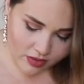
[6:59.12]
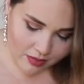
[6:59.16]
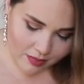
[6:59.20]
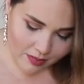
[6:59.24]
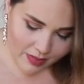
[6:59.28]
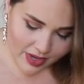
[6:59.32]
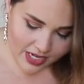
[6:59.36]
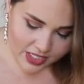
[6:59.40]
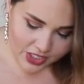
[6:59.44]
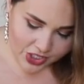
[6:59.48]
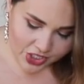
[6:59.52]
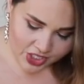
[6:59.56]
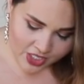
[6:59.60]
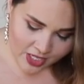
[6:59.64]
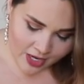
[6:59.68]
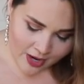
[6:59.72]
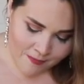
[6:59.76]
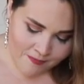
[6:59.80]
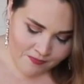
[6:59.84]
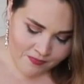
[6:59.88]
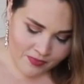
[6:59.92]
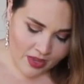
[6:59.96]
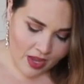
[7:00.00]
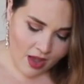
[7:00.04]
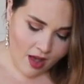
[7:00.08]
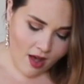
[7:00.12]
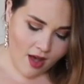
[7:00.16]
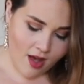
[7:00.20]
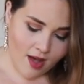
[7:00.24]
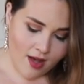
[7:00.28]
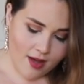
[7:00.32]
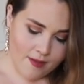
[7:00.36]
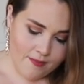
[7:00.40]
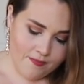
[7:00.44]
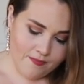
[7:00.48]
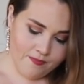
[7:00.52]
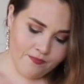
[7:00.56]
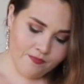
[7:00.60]
and the mesh.
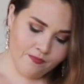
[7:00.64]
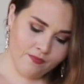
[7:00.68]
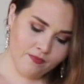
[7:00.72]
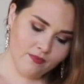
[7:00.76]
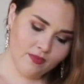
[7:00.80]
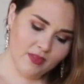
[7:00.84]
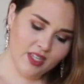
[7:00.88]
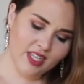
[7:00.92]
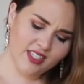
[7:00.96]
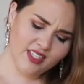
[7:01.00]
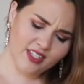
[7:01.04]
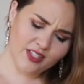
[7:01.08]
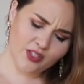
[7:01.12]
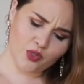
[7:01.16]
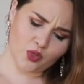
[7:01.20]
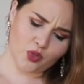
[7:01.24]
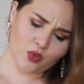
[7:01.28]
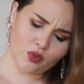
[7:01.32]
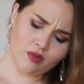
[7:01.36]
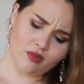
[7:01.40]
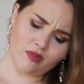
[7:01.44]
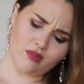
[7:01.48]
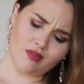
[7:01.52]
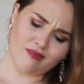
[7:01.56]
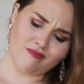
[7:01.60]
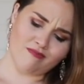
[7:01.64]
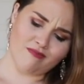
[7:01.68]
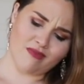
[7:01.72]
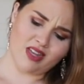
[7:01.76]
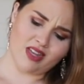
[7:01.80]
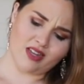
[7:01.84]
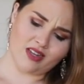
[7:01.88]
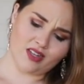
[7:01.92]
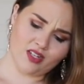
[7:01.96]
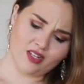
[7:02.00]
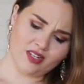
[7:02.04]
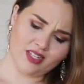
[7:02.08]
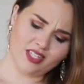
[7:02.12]
Is it tulle or
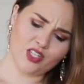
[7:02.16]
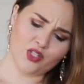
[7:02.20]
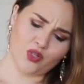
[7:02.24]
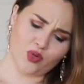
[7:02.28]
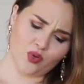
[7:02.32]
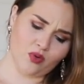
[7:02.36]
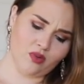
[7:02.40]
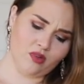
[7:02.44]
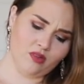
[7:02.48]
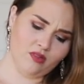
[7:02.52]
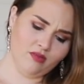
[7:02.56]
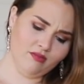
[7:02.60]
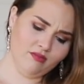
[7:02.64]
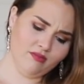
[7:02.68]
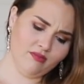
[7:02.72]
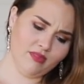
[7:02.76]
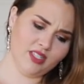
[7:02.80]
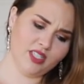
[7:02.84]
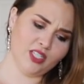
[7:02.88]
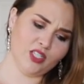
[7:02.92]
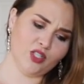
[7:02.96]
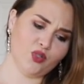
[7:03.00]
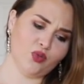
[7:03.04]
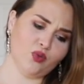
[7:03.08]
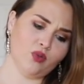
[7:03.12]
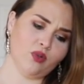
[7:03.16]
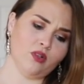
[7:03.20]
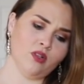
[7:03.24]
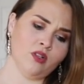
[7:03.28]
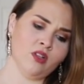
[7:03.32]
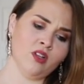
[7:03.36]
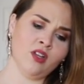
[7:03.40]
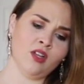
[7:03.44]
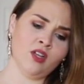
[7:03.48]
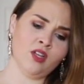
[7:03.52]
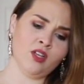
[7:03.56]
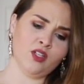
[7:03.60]
mesh? It's tulle. This is tulle,